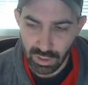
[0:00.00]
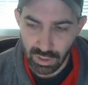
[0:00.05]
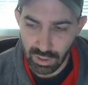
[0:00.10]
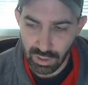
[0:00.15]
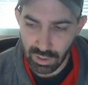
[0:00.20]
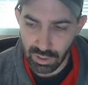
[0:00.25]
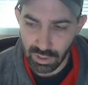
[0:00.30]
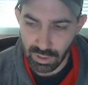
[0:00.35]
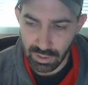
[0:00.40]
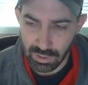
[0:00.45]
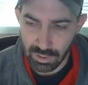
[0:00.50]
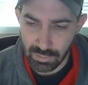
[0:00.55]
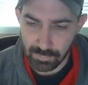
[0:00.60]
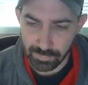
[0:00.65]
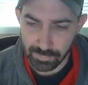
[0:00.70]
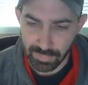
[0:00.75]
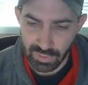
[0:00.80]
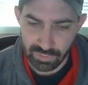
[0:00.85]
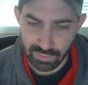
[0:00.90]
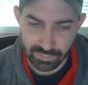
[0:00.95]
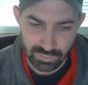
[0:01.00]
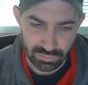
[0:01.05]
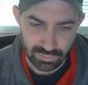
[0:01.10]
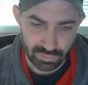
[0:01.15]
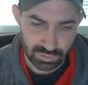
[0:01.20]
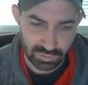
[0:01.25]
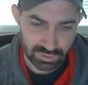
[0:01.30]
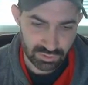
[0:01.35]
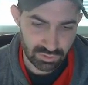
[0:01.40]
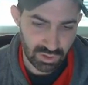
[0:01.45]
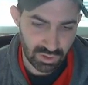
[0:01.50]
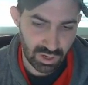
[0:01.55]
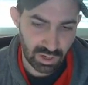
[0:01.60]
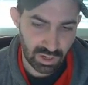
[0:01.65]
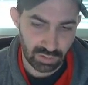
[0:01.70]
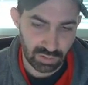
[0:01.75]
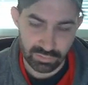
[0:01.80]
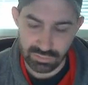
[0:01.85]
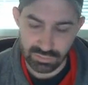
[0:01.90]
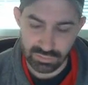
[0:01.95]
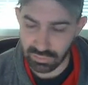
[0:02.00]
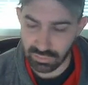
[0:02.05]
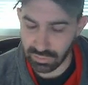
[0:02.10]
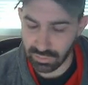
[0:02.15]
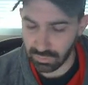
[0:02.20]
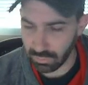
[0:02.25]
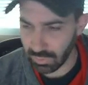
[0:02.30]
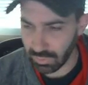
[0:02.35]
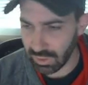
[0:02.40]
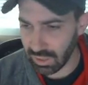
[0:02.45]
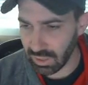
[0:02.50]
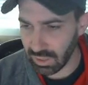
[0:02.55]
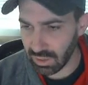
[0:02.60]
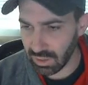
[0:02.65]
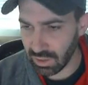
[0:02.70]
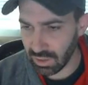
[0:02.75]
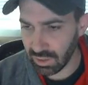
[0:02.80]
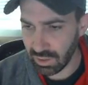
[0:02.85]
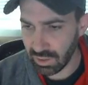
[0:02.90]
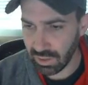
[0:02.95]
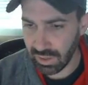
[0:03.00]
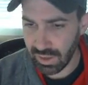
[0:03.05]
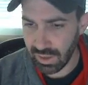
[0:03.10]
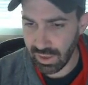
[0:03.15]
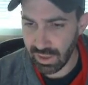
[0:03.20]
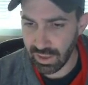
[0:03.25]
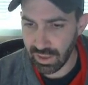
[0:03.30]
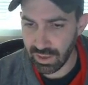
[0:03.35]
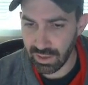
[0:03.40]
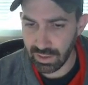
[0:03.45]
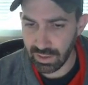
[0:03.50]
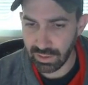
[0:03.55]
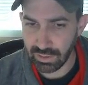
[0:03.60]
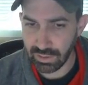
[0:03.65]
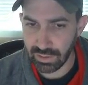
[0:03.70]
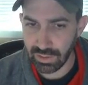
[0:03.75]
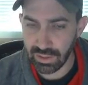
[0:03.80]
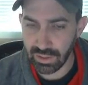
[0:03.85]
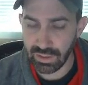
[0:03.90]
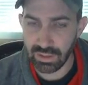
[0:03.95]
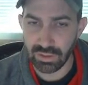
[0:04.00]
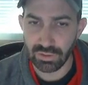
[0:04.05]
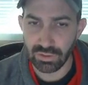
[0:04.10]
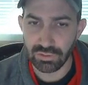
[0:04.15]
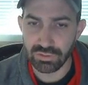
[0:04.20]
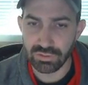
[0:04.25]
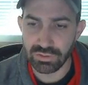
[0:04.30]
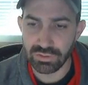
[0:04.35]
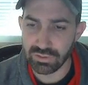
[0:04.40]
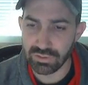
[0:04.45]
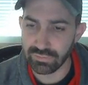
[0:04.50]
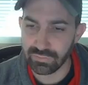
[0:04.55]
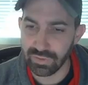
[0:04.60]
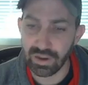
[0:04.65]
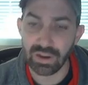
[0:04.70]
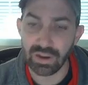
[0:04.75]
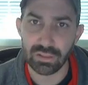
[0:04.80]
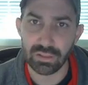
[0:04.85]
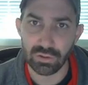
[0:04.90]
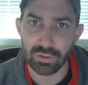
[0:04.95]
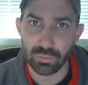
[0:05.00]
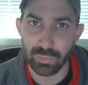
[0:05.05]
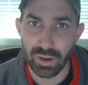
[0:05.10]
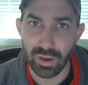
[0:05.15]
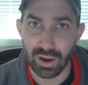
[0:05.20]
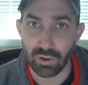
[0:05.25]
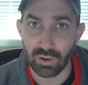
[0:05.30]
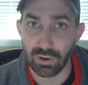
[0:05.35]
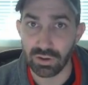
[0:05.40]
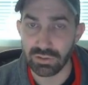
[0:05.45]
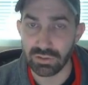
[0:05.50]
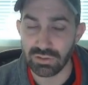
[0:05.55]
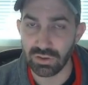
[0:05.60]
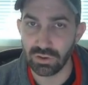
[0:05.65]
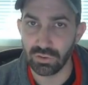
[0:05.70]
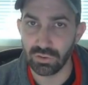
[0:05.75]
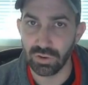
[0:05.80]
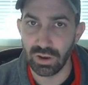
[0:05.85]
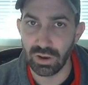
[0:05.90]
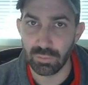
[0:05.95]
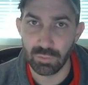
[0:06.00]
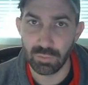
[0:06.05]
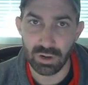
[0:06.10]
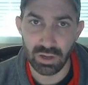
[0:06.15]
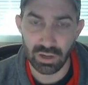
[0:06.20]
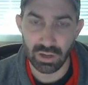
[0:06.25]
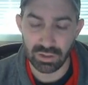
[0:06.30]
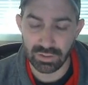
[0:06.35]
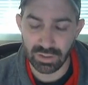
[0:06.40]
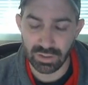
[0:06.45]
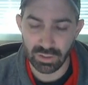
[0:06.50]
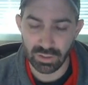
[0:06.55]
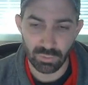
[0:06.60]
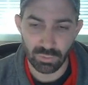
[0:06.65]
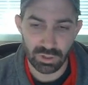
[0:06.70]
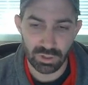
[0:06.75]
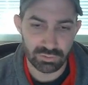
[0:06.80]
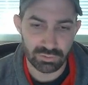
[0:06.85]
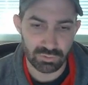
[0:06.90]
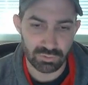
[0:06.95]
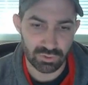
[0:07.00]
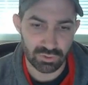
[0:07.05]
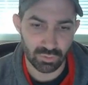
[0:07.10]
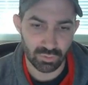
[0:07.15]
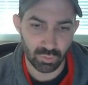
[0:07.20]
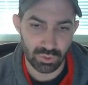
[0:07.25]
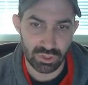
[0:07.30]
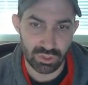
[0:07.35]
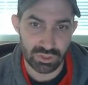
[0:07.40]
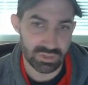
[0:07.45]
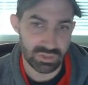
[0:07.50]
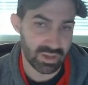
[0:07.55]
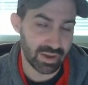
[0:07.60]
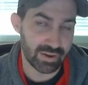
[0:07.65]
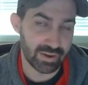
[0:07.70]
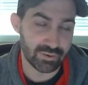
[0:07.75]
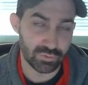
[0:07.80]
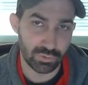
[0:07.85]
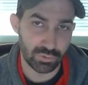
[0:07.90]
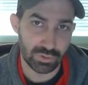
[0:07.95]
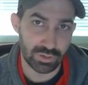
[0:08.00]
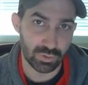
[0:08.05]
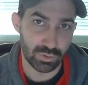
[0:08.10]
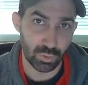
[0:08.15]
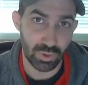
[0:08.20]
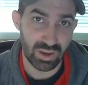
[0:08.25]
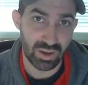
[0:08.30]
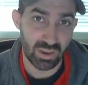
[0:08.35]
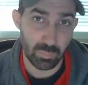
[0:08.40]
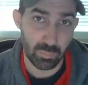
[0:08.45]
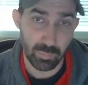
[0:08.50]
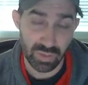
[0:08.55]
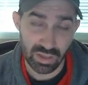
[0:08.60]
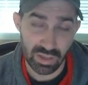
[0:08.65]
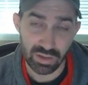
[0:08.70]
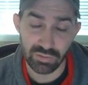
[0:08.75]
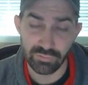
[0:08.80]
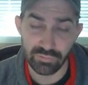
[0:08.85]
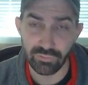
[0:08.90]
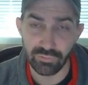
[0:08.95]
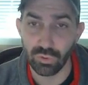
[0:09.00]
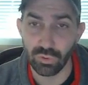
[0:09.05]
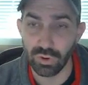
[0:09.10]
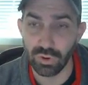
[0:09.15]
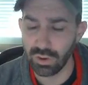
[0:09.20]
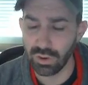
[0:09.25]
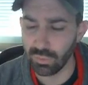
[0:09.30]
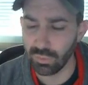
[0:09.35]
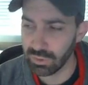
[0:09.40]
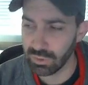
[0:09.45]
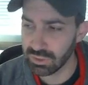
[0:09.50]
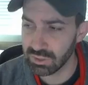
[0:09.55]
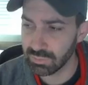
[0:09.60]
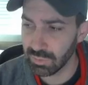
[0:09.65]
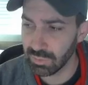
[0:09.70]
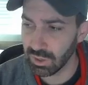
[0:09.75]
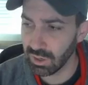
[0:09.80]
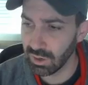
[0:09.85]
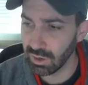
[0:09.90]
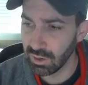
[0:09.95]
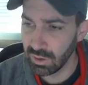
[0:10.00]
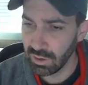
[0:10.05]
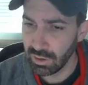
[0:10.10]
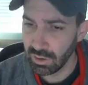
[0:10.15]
if it's really strong, if it's really weak. And it uses very little power. So I'm running on 10 watts, which is actually quite a bit for Whisper.